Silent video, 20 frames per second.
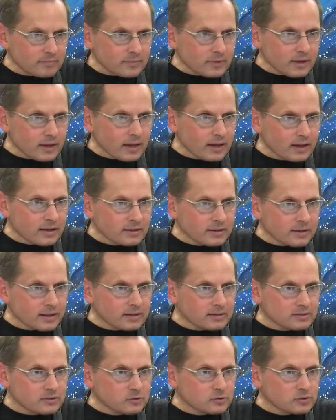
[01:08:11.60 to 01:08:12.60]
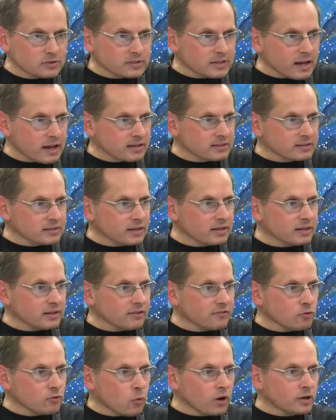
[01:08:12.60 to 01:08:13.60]
And then Susan's asking,
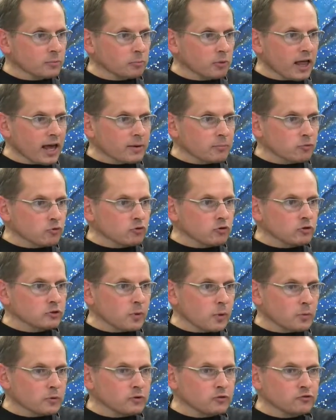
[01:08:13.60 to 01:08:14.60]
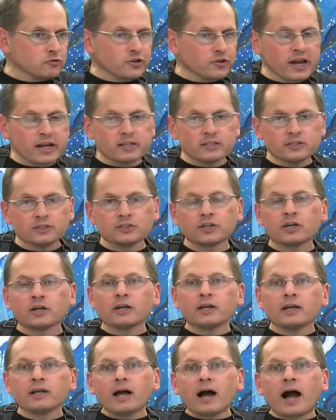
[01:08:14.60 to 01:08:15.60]
if you wanted black pearls, what would you change?
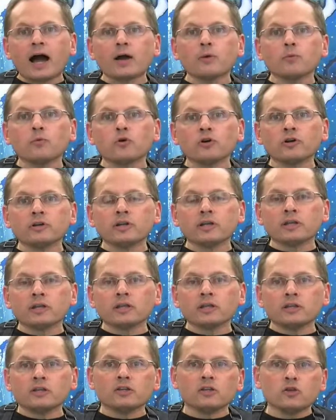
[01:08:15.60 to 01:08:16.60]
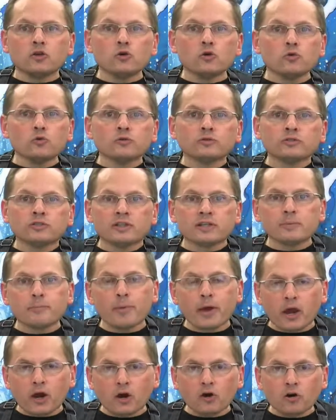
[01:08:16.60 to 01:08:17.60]
I would use the
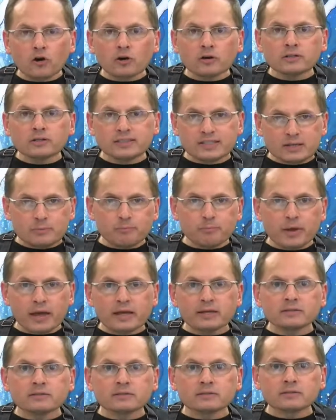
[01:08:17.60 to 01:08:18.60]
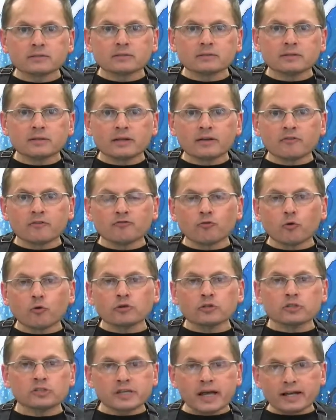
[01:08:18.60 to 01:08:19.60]
Bear Deep Base for
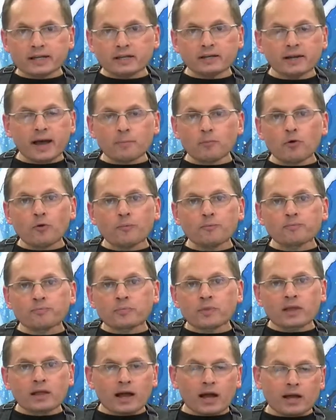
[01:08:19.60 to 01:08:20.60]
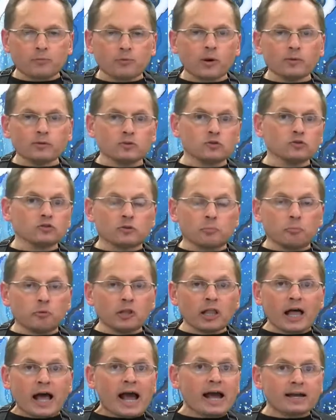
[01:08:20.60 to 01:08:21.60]
the satin enamel. I'd probably use the
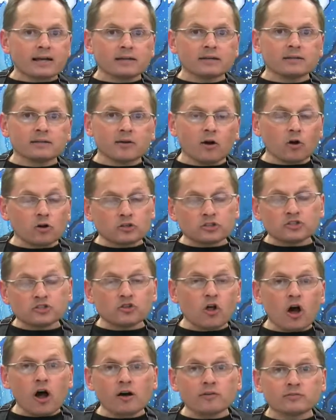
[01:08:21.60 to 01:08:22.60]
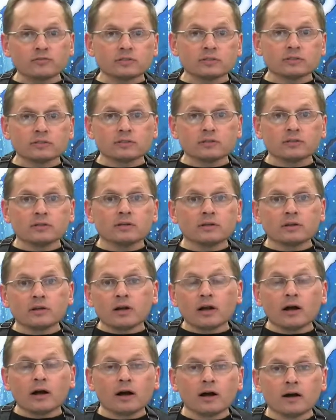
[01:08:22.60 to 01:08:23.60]
black Artist Loft
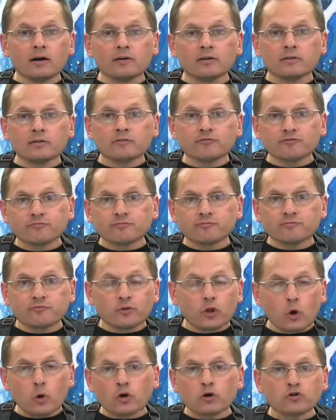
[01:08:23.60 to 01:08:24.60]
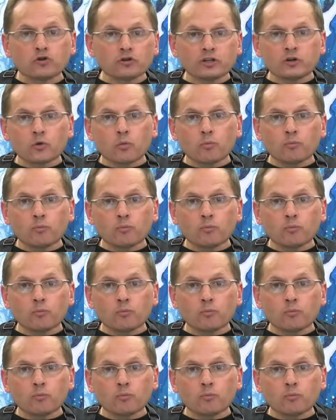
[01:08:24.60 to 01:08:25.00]
Flow Acrylic,